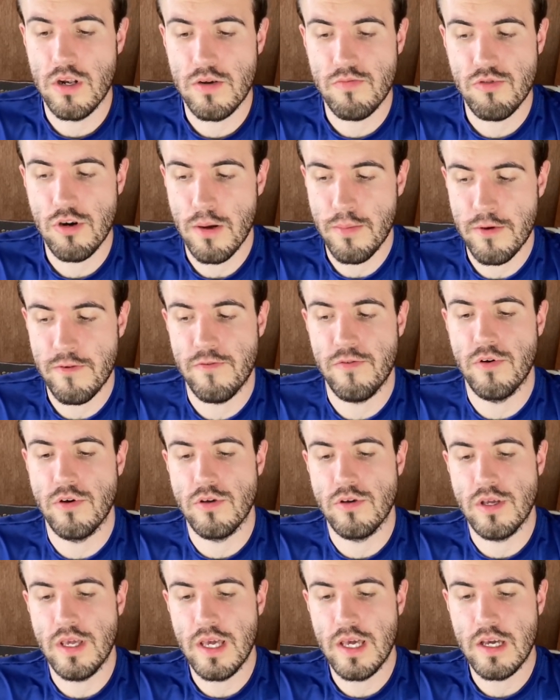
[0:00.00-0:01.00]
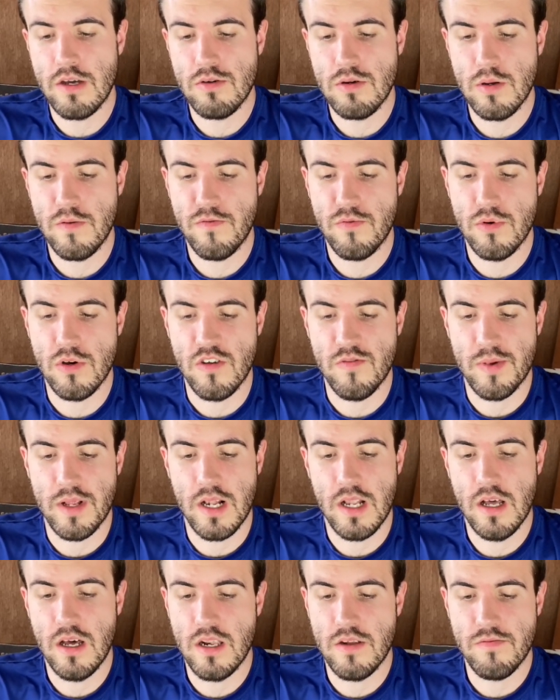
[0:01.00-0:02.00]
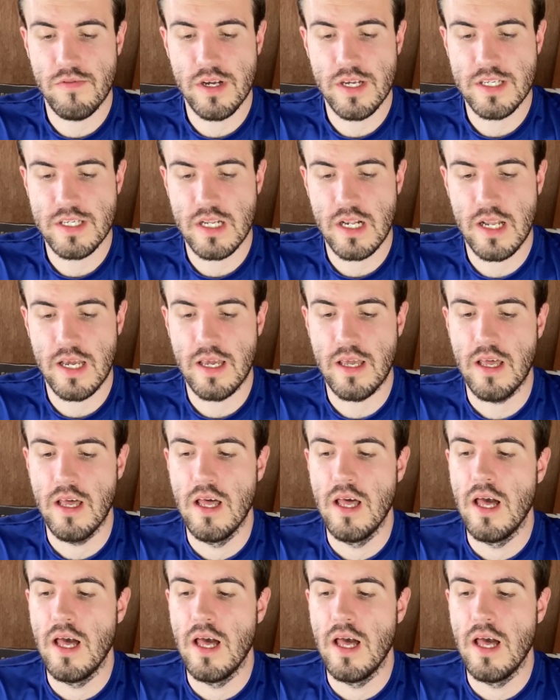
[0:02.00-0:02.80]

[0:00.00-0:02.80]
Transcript: appropriate for your year group, for what you've been learning recently.